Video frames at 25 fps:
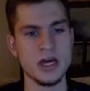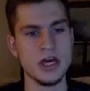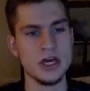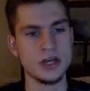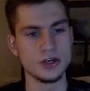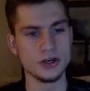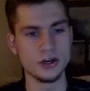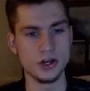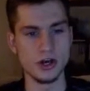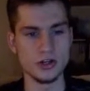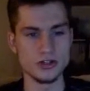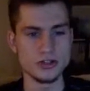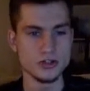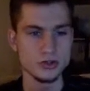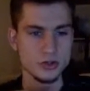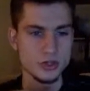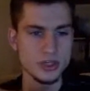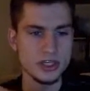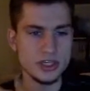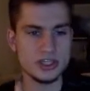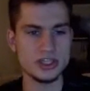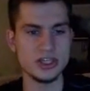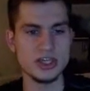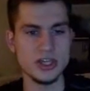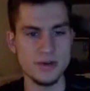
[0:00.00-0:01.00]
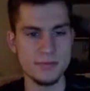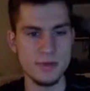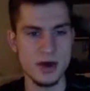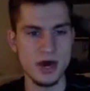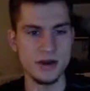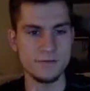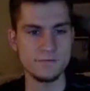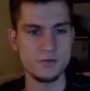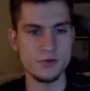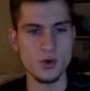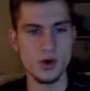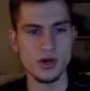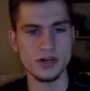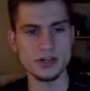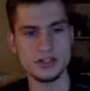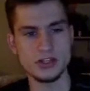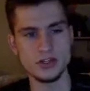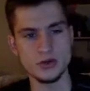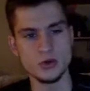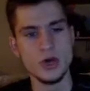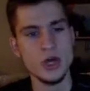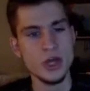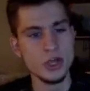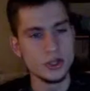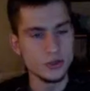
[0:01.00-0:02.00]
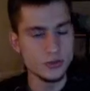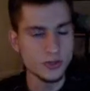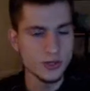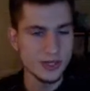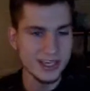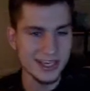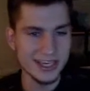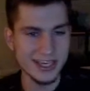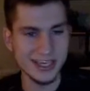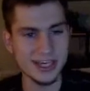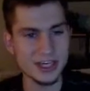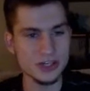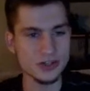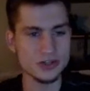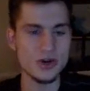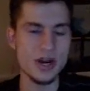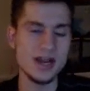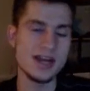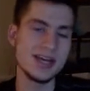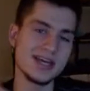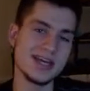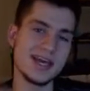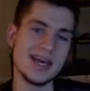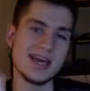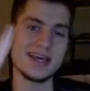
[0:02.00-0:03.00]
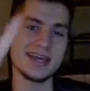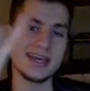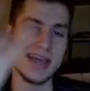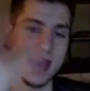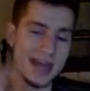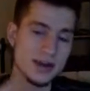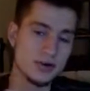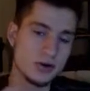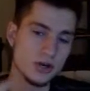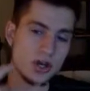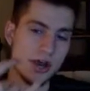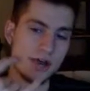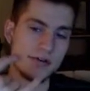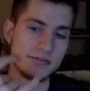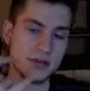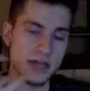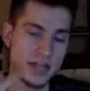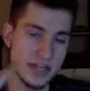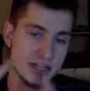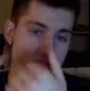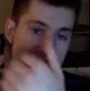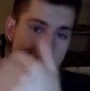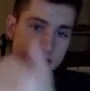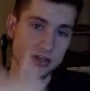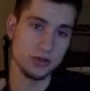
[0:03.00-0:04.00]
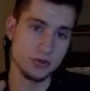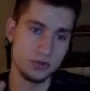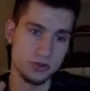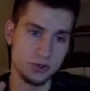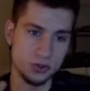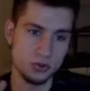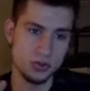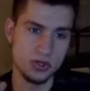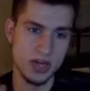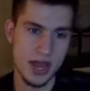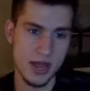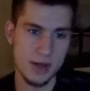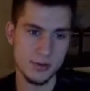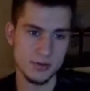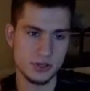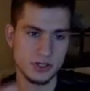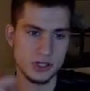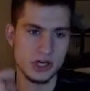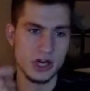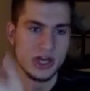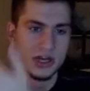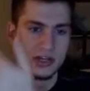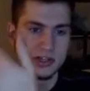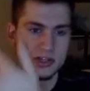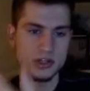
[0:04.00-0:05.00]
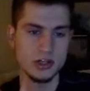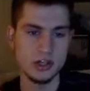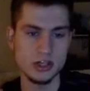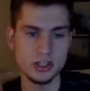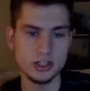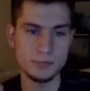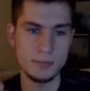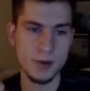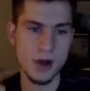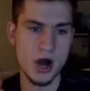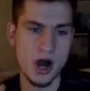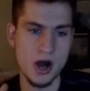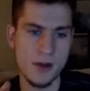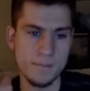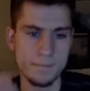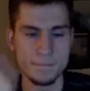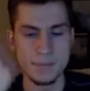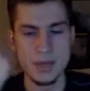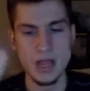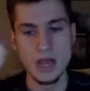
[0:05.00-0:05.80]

You can also Leech Seed them on if you wanted to. You can Giga Drain to gain recovery and still do damage. Sludge Bomb.